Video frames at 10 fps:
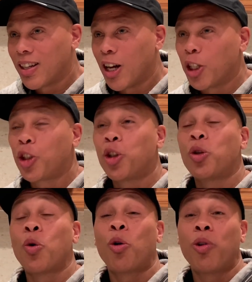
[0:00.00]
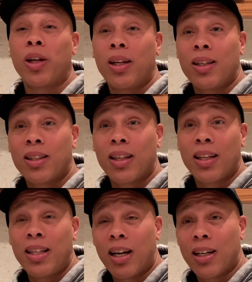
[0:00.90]
a story,
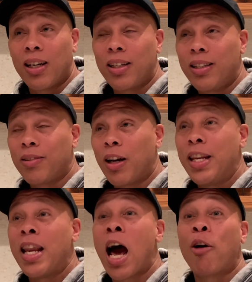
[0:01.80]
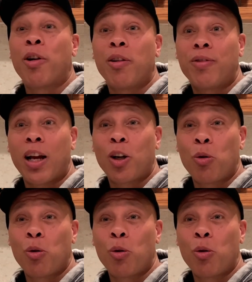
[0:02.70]
a narrative that